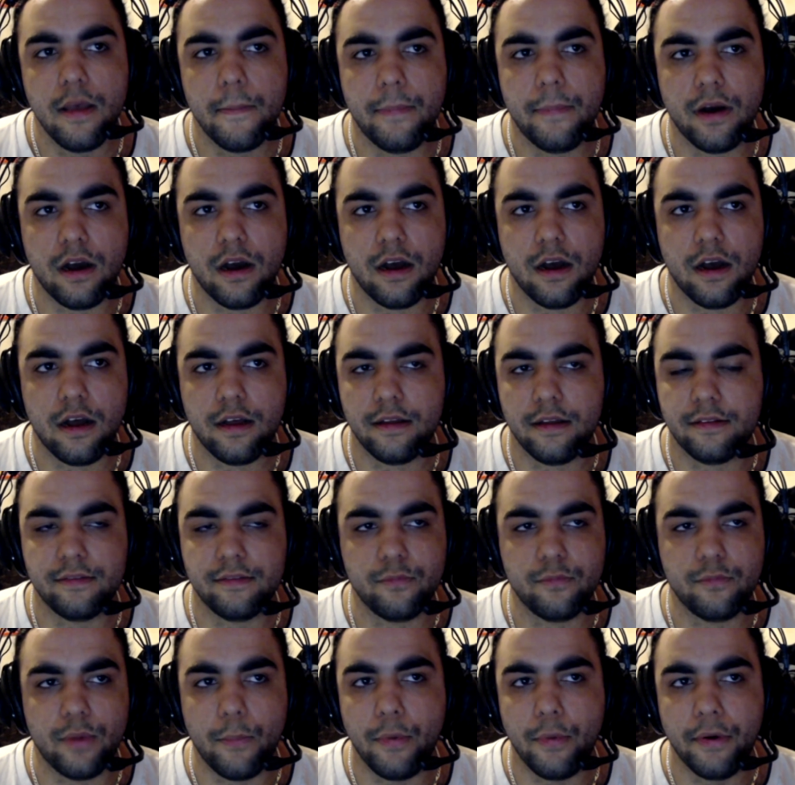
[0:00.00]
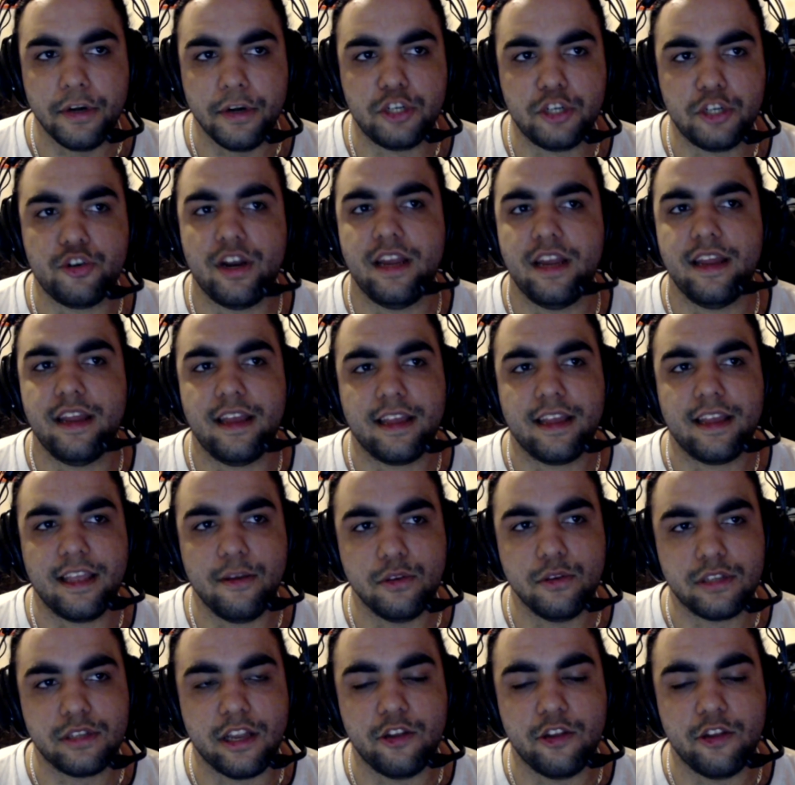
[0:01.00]
But when we were training, he
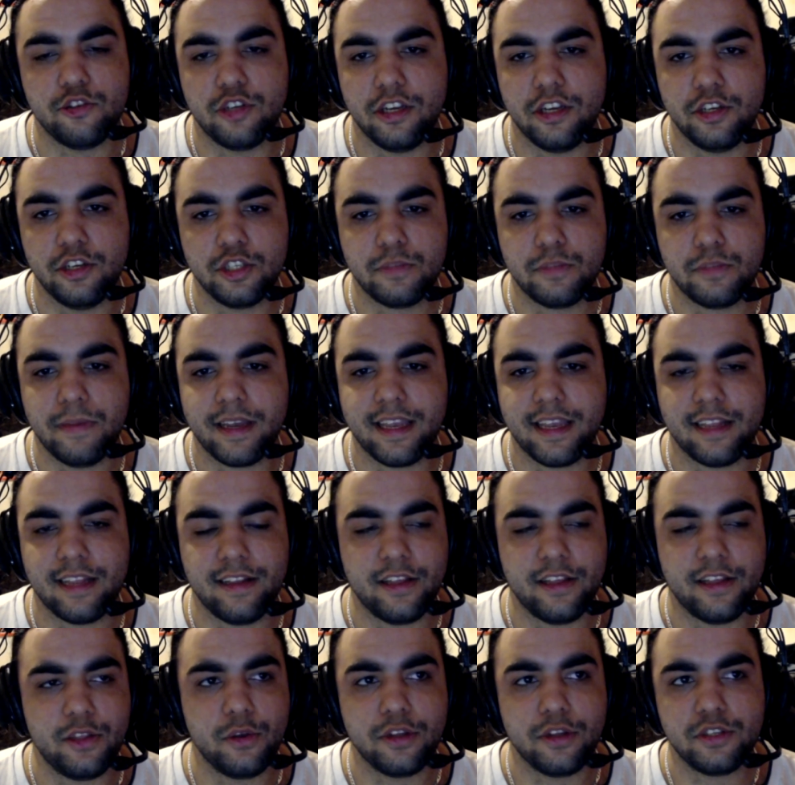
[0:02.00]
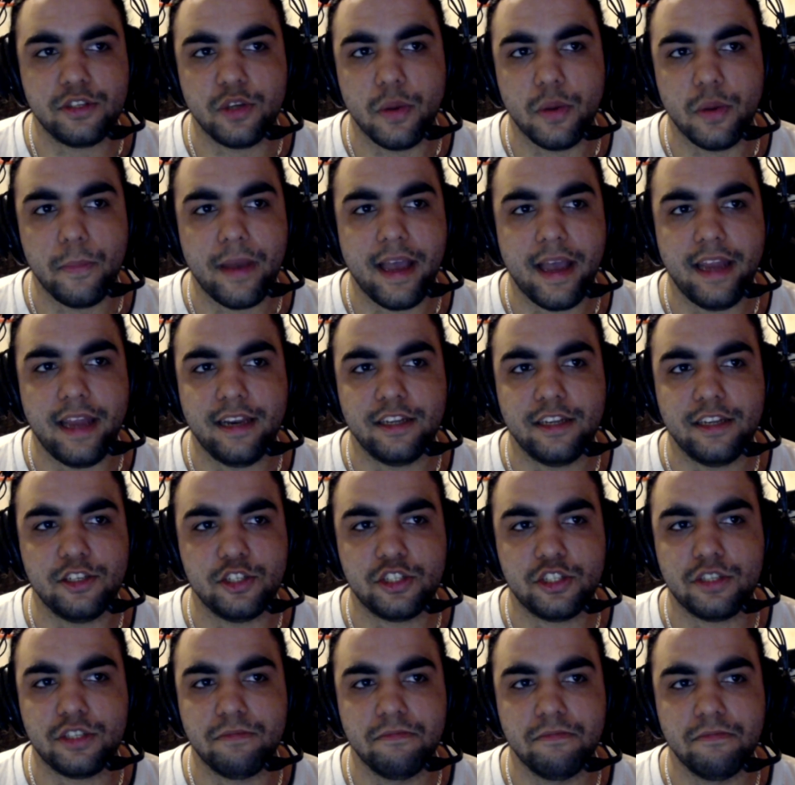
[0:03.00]
was literally just picking like Yugito and Pain and
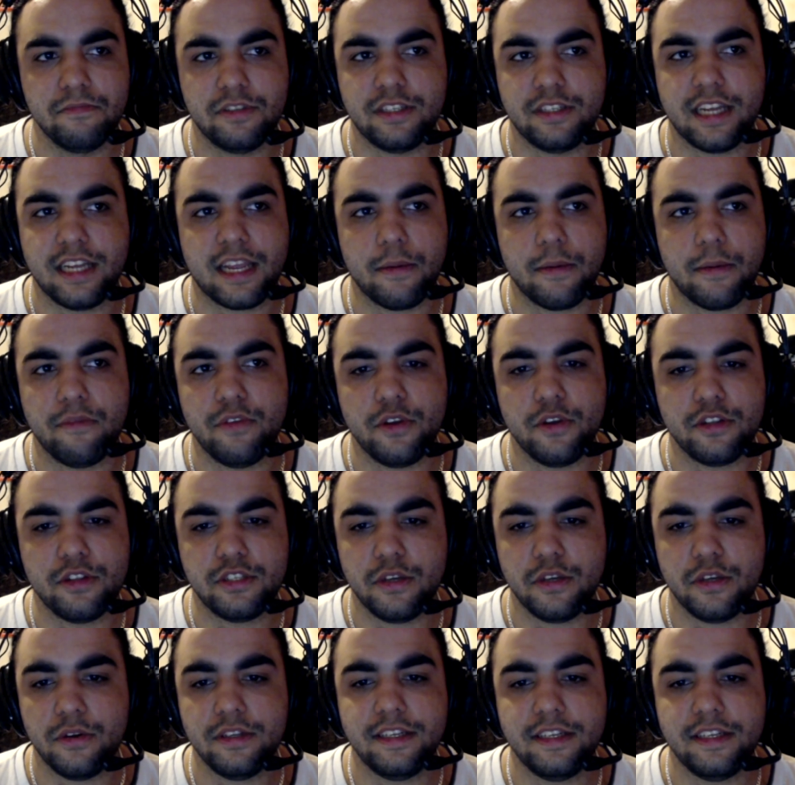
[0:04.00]
just sticking with Yugito.